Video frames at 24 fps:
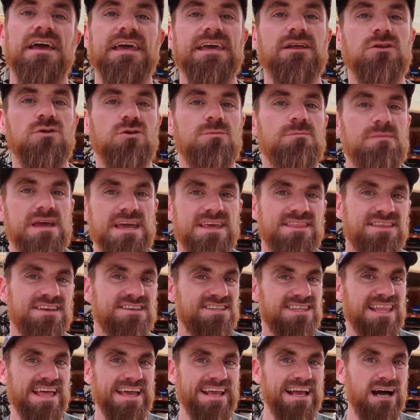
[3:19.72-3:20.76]
it'll make
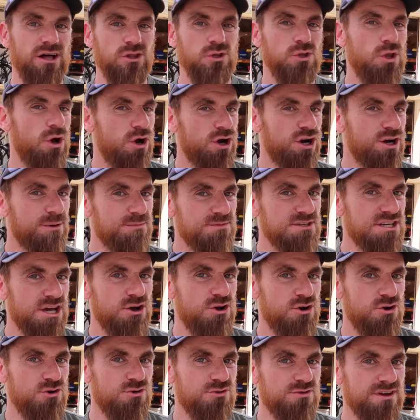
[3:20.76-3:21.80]
this like alarm
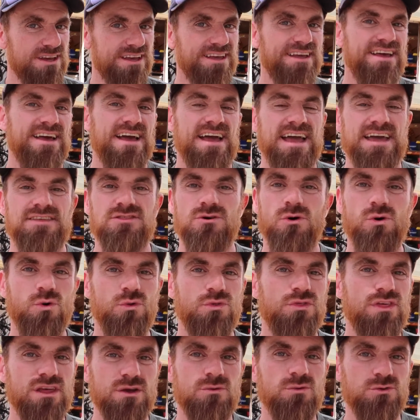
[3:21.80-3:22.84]
tone, and the whole
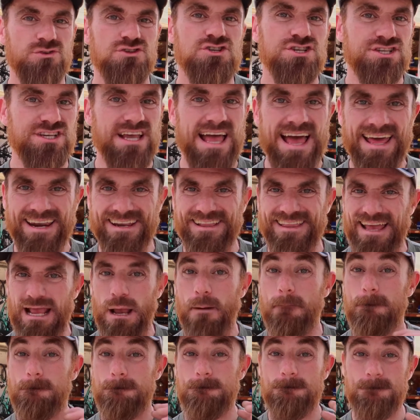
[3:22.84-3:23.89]
thing will just kind of like
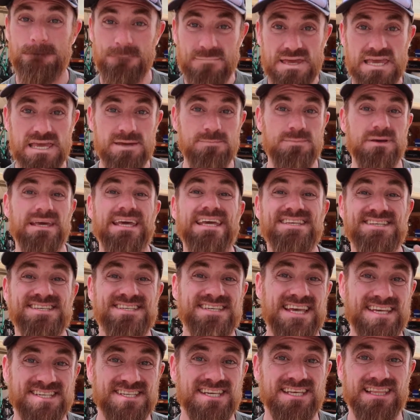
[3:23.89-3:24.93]
beep
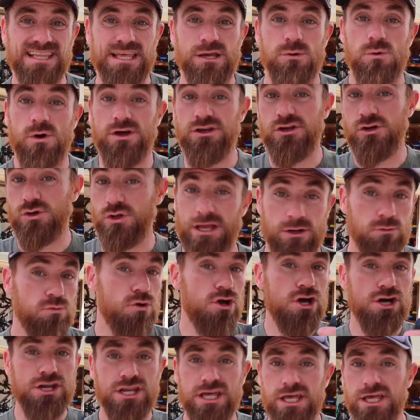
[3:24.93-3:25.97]
incessantly while you're like
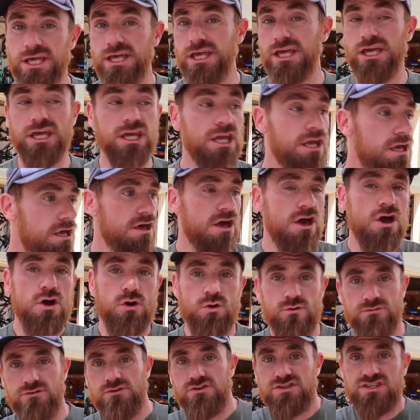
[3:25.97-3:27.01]
running,
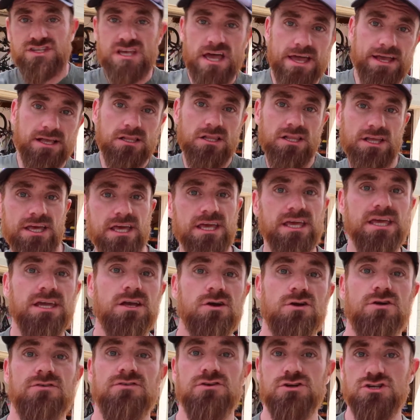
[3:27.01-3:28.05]
or if you're cycling,
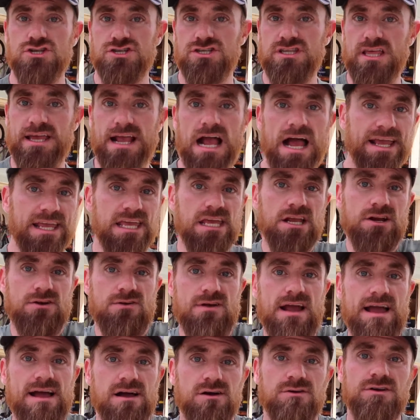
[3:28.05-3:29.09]
or if you're just like hiking
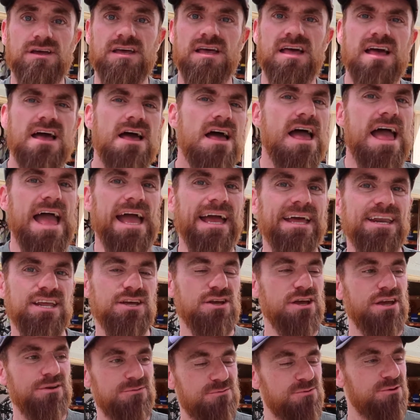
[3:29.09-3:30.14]
around. And
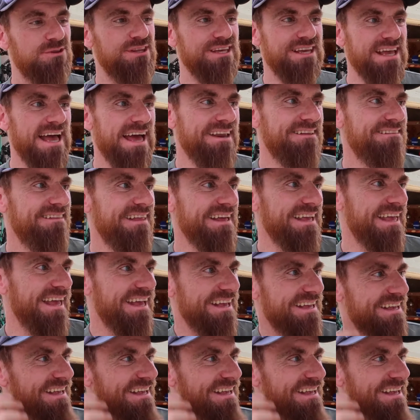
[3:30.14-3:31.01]
it really kind of like